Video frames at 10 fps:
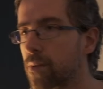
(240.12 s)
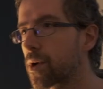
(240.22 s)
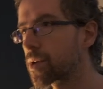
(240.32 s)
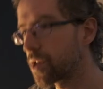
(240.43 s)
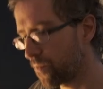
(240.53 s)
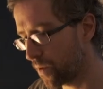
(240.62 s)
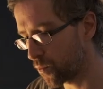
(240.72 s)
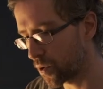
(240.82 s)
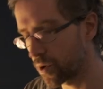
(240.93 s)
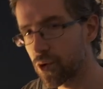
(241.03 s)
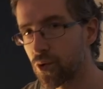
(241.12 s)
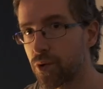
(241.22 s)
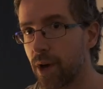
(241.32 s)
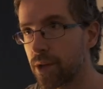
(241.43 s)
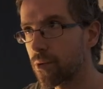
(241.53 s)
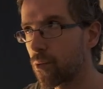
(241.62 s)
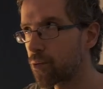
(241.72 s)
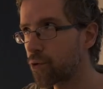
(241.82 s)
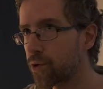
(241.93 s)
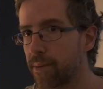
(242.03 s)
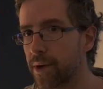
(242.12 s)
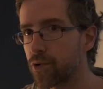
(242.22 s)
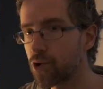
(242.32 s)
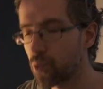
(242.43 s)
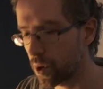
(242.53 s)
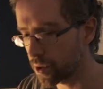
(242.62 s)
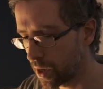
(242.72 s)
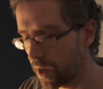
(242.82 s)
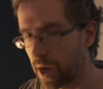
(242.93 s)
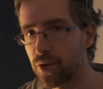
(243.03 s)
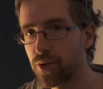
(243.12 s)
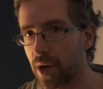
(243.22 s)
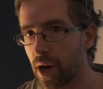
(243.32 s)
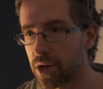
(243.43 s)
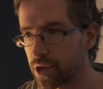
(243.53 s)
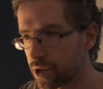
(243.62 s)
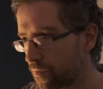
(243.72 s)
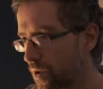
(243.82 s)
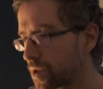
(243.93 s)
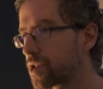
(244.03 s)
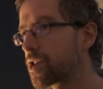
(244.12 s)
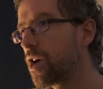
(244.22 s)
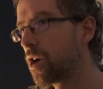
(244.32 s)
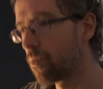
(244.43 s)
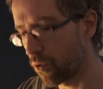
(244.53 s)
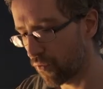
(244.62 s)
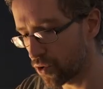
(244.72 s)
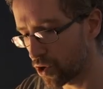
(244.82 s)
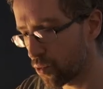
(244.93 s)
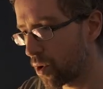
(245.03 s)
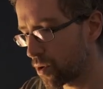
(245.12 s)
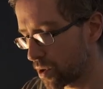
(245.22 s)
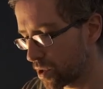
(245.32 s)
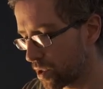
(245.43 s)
I'm like, that's fine. We're gonna do that when we're gonna make the sword and the dash and stuff like this. But for this one, it's